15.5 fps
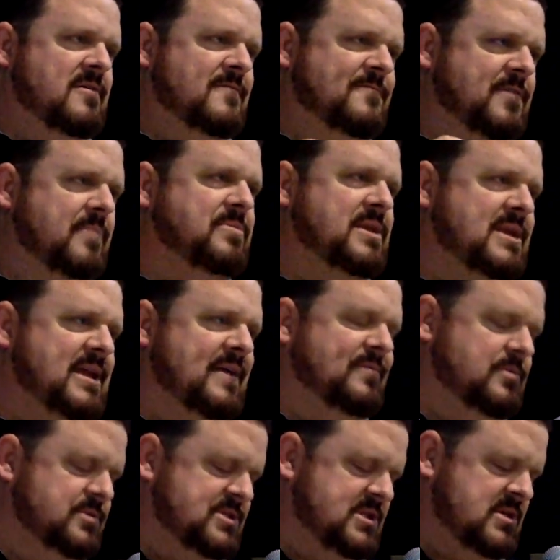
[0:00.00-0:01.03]
from the
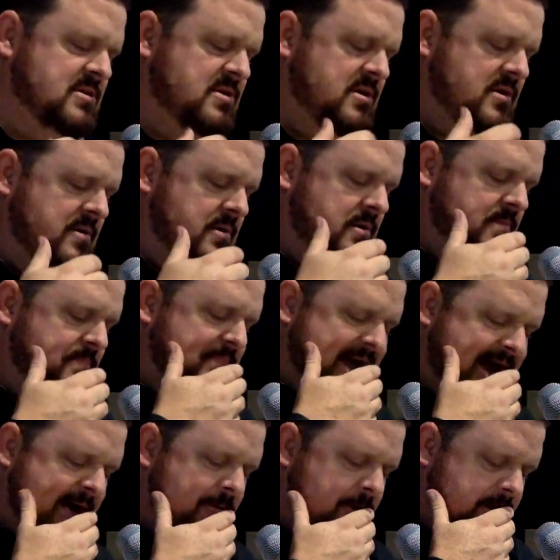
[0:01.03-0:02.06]
devil's
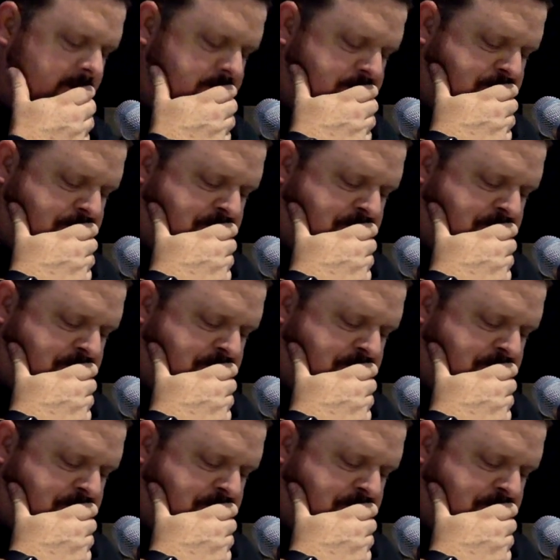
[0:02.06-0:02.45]
power.